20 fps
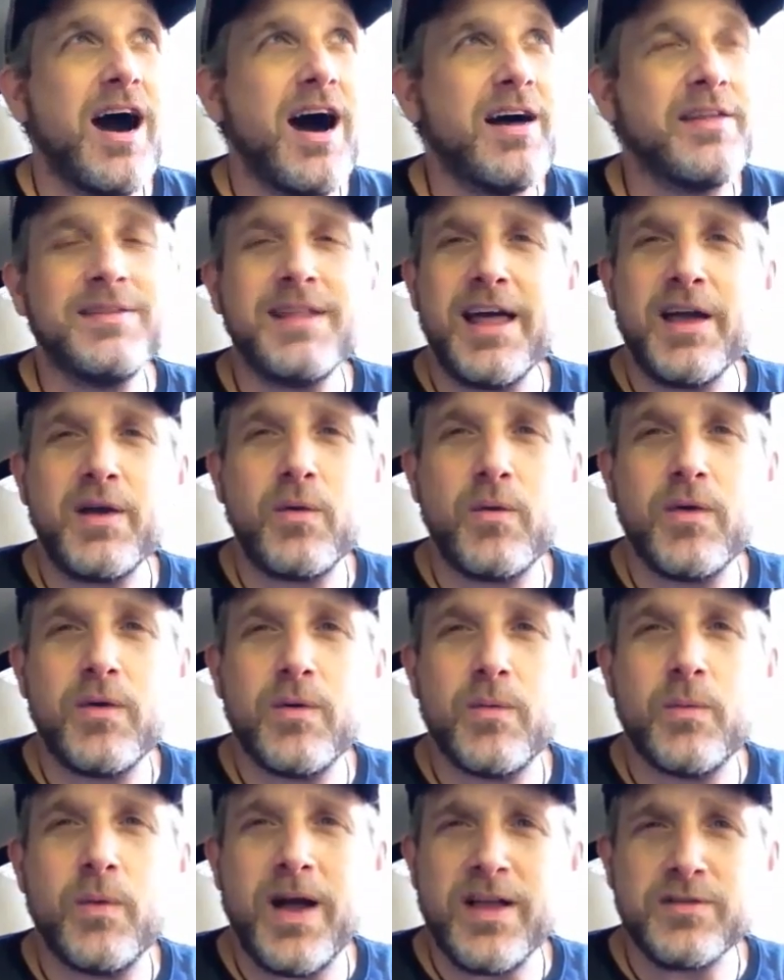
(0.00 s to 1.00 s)
unlike
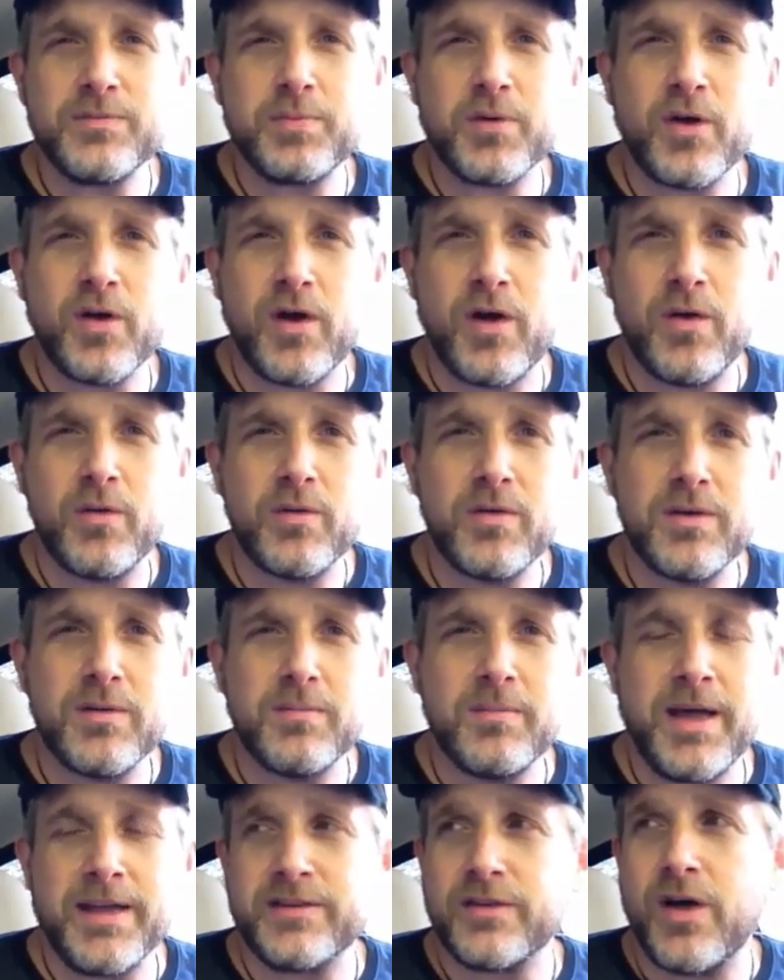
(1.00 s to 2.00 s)
Westborough
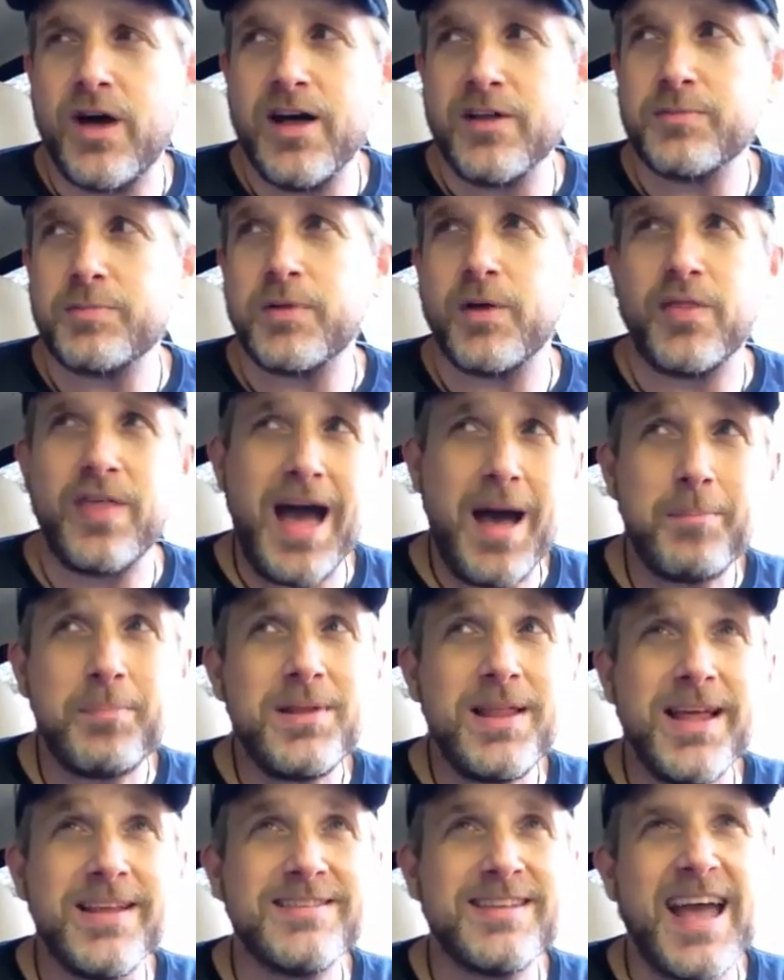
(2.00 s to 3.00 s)
Mental Hospital, that
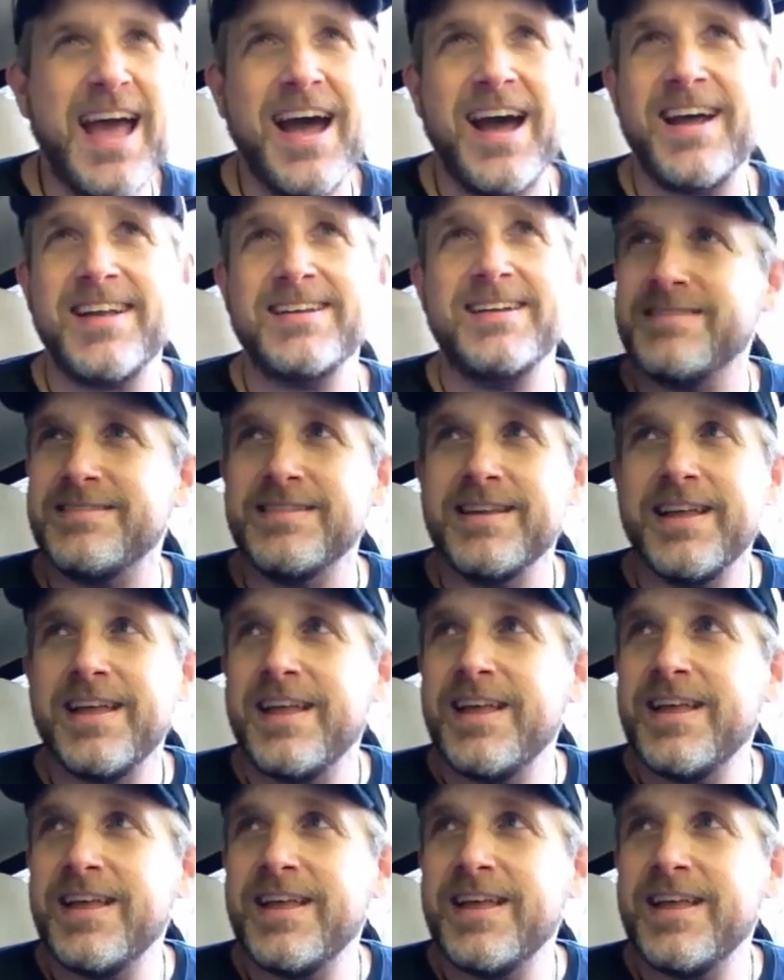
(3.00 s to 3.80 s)
place had